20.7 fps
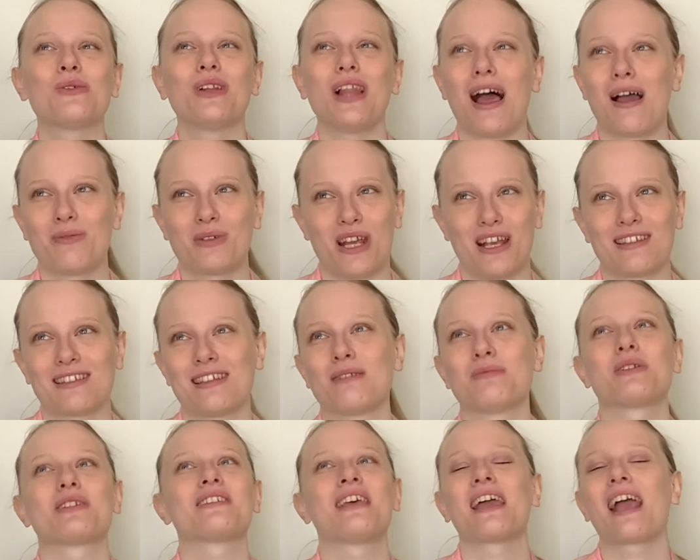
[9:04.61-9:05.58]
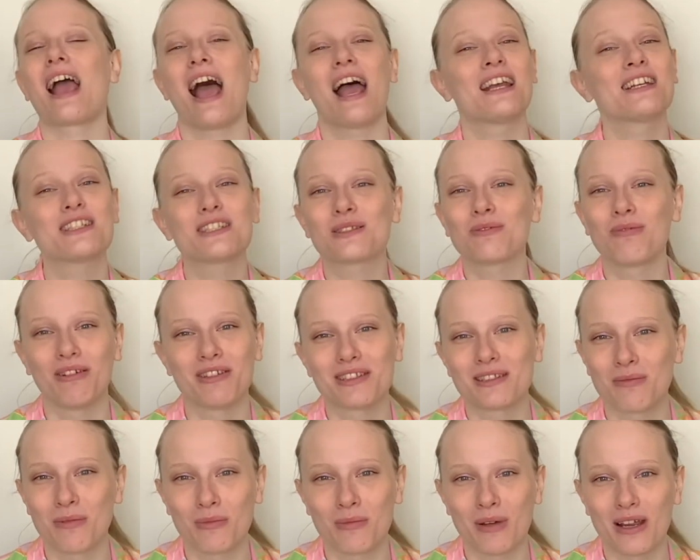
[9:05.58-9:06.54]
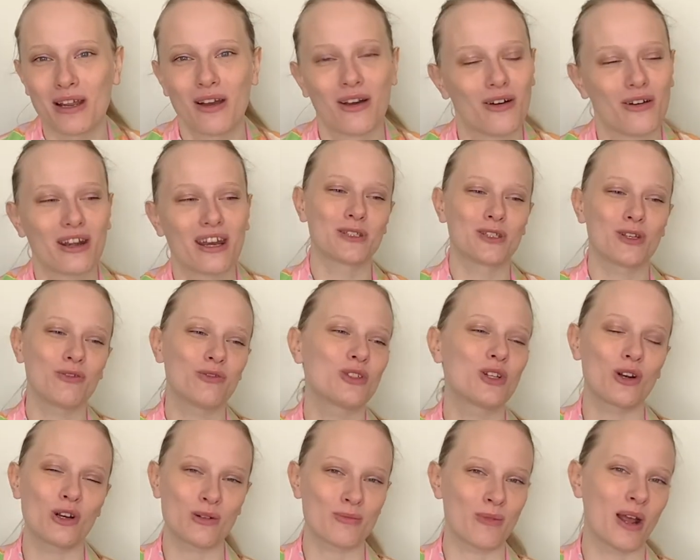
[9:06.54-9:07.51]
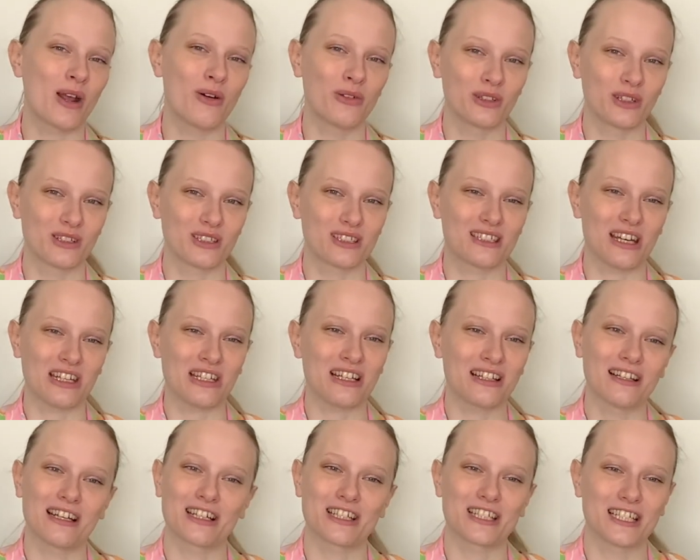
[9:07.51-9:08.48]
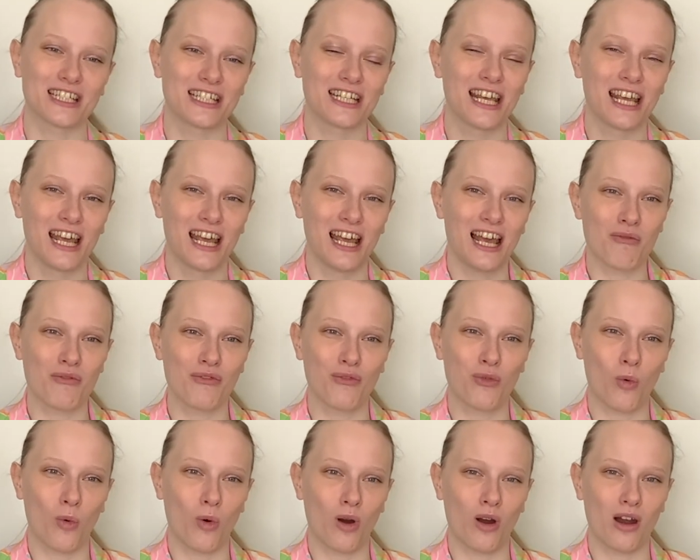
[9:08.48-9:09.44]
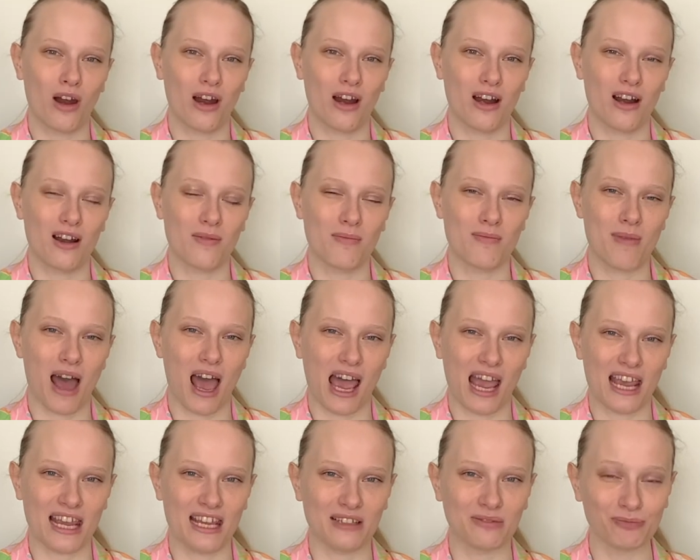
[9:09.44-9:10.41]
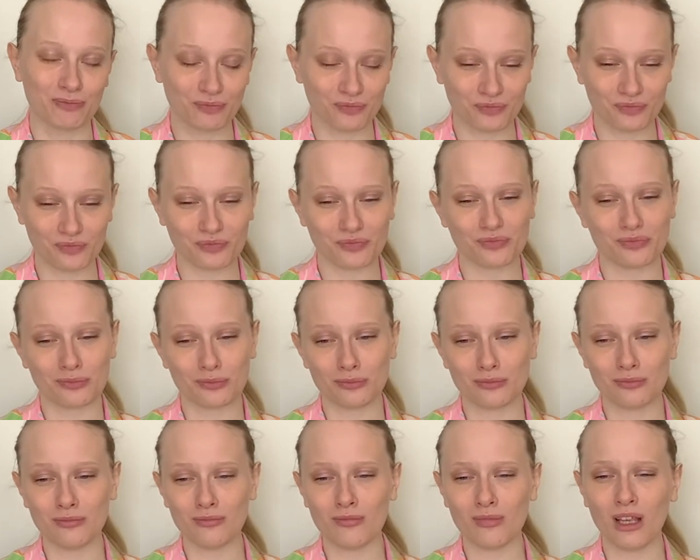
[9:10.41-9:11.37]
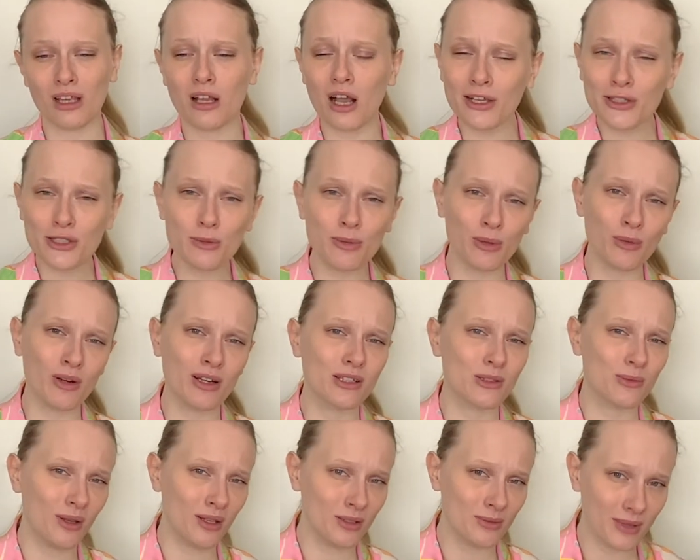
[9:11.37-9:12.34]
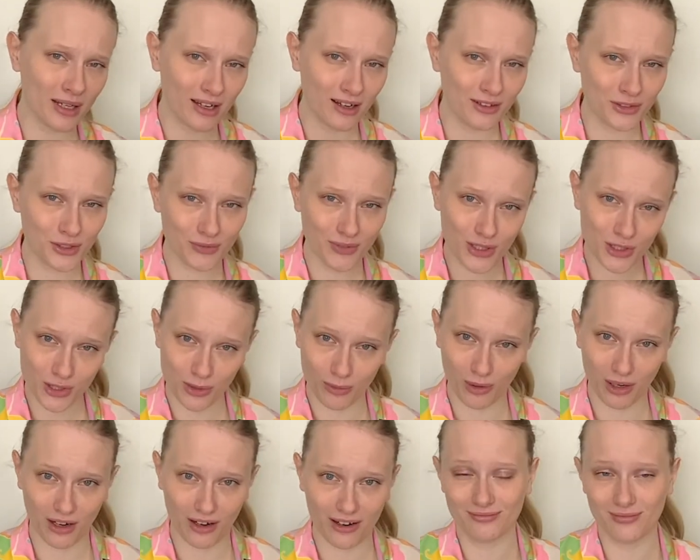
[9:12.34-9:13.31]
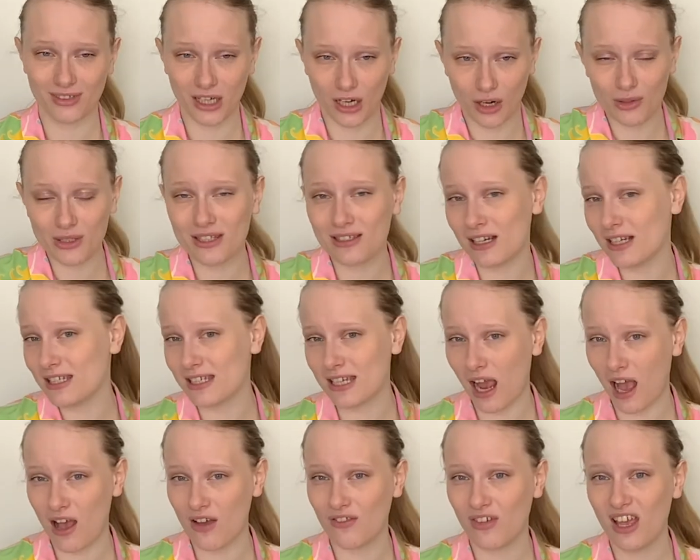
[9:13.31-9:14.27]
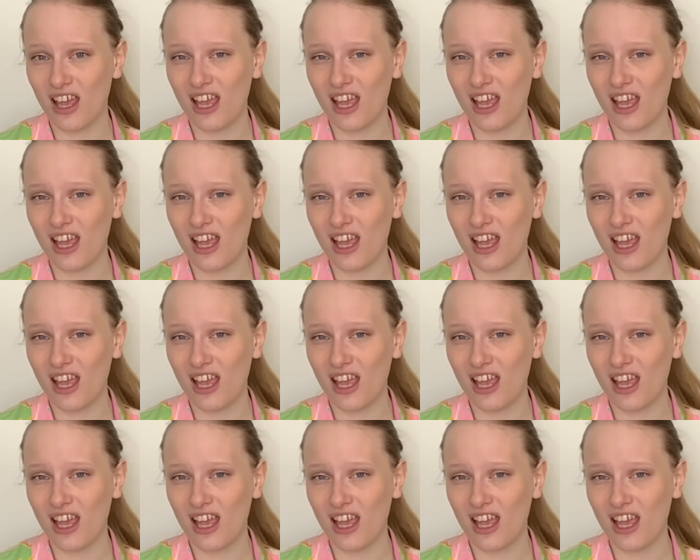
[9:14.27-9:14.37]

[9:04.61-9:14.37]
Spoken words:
objects, and I'm just like, I just want some of my own. So I've started my own little study collection for my costuming work as well as my conservation work. It's nice to have